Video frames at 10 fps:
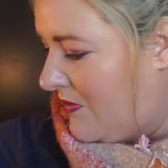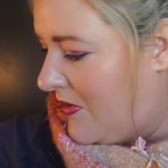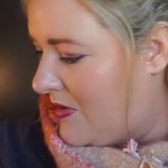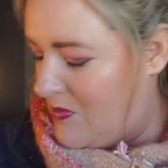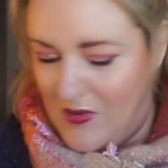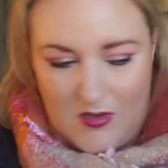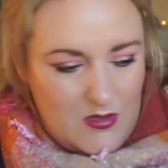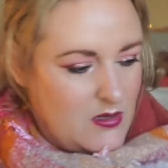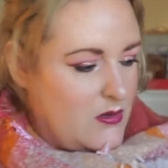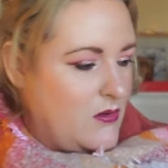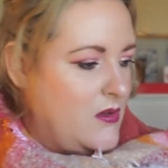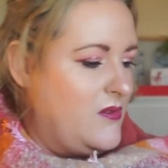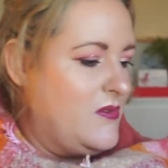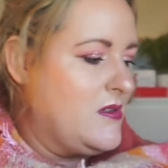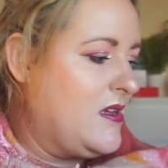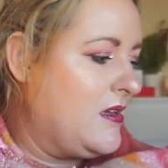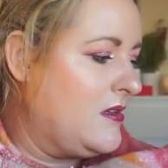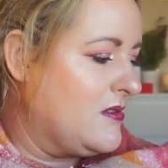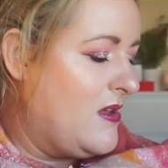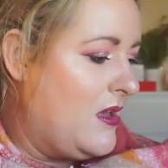I want to show you for a
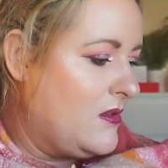second.